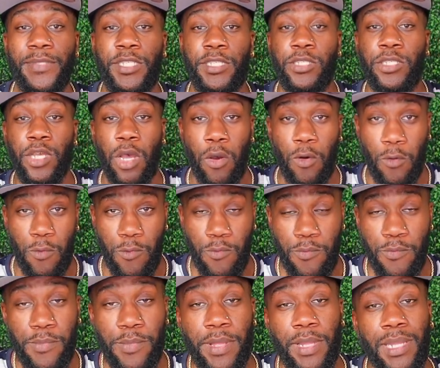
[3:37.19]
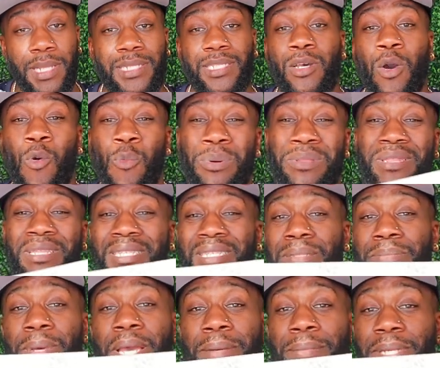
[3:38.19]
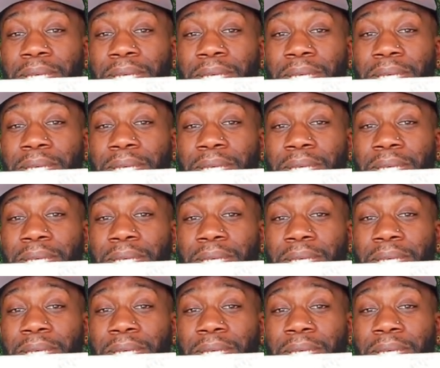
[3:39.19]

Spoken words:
So, let's open this baby